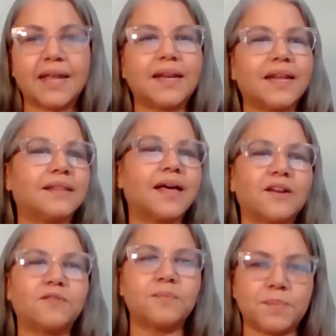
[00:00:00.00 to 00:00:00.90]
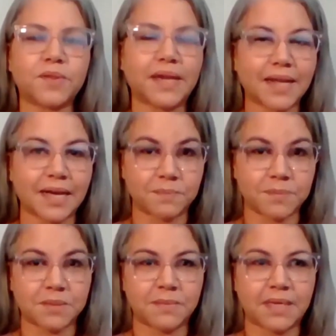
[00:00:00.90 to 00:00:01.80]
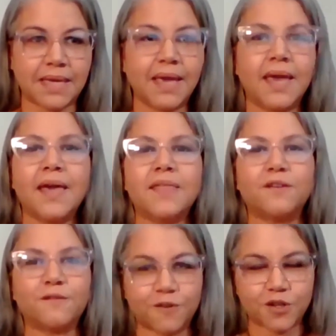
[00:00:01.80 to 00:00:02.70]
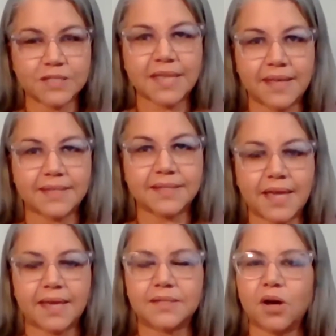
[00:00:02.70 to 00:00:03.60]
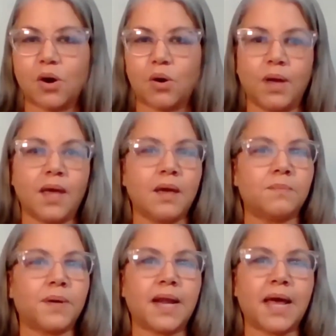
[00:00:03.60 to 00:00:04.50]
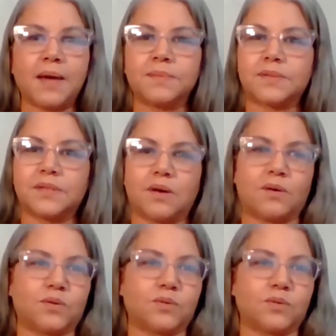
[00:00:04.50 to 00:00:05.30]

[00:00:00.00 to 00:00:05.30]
And a lot of people that come to me, the first thing they say is, oh, but I'm so